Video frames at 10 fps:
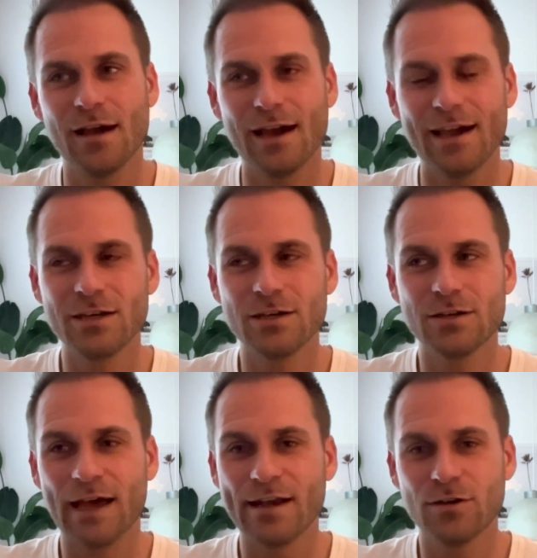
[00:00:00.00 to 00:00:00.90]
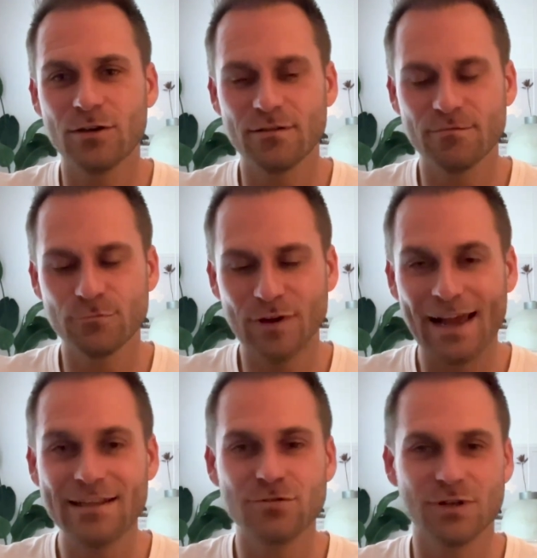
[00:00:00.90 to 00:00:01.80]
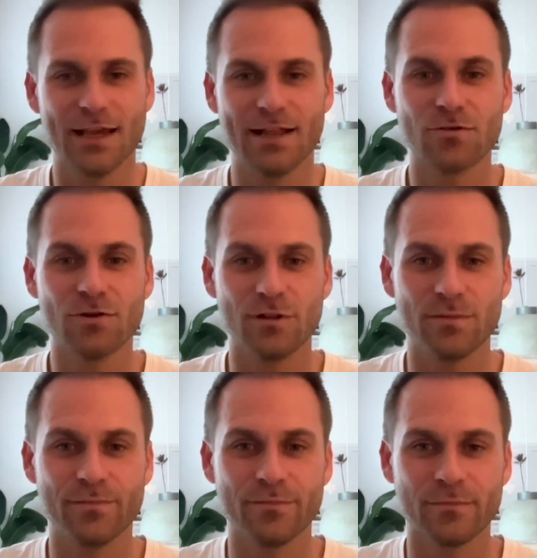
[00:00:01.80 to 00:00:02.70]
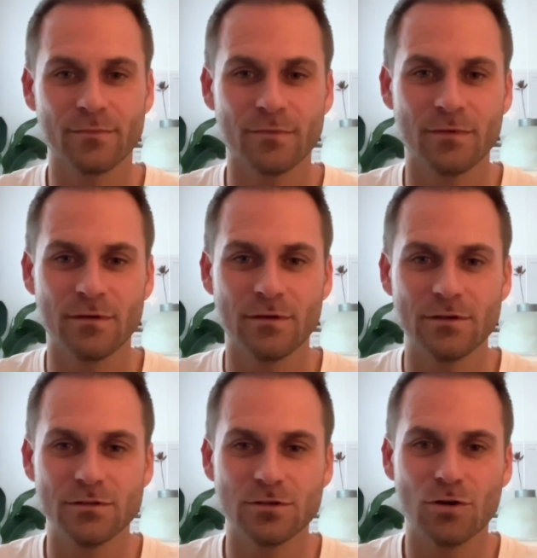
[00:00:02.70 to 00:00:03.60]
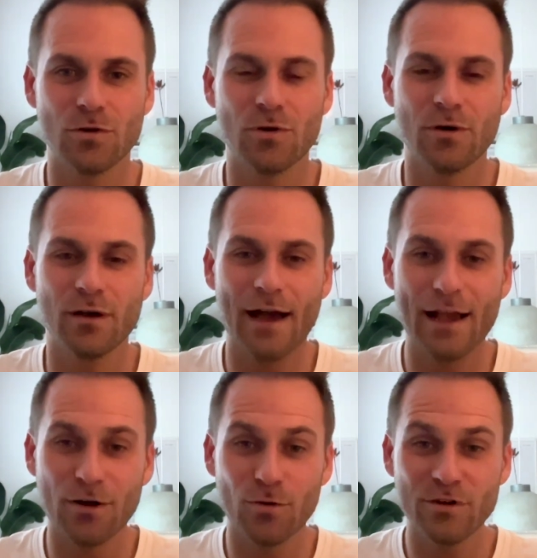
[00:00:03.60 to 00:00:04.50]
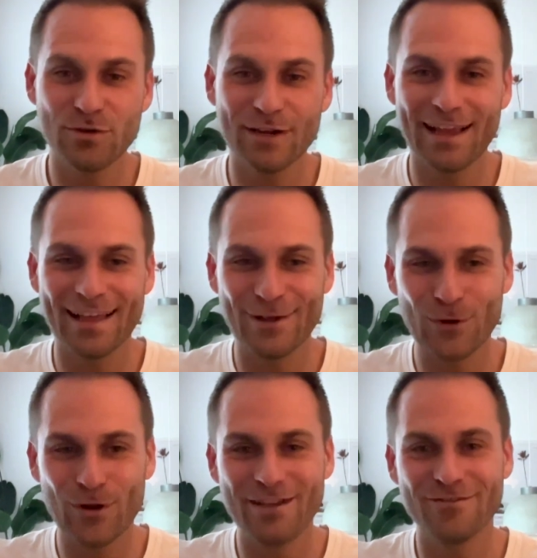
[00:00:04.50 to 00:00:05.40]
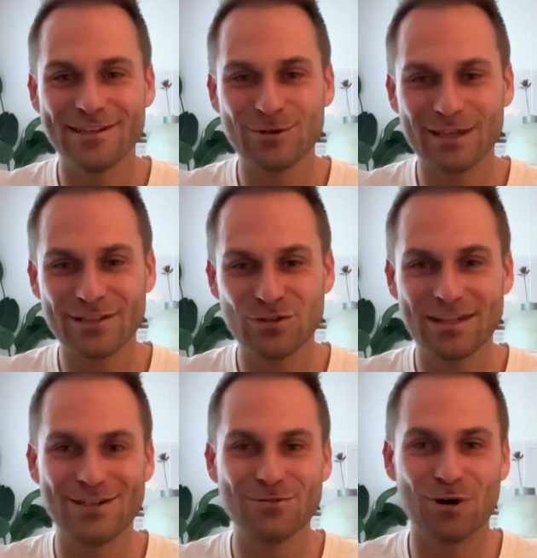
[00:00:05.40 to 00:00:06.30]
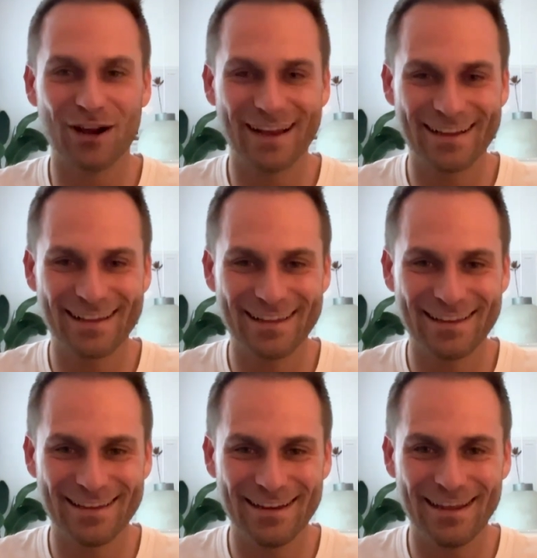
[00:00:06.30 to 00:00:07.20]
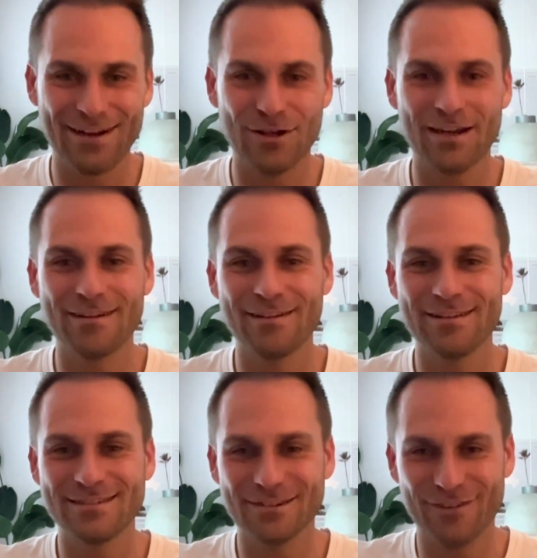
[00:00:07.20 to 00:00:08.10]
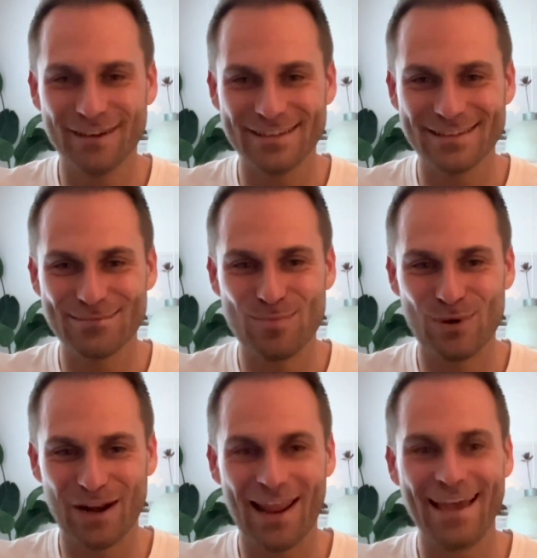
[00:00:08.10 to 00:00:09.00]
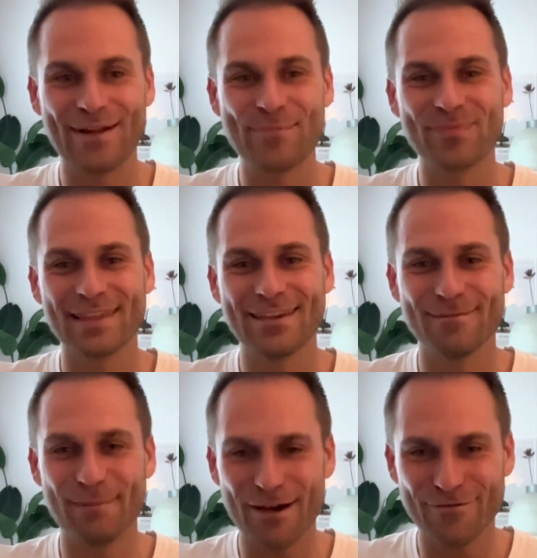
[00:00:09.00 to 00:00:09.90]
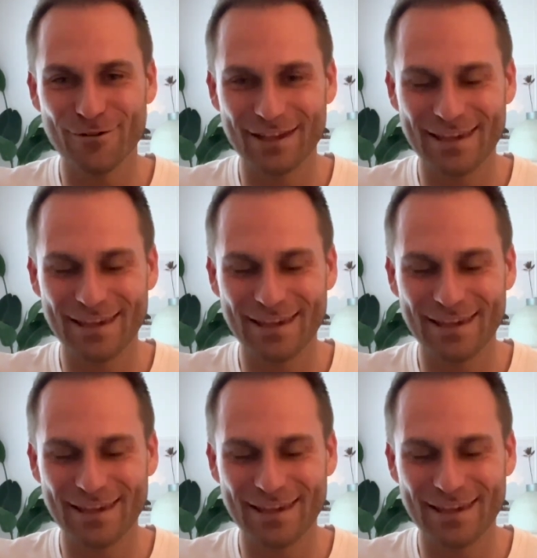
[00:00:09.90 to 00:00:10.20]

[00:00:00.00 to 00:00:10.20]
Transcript: I rarely drink alcohol. So I only drink alcohol if I drink to get drunk. Like not shit-faced, but like if I'm out for vacation.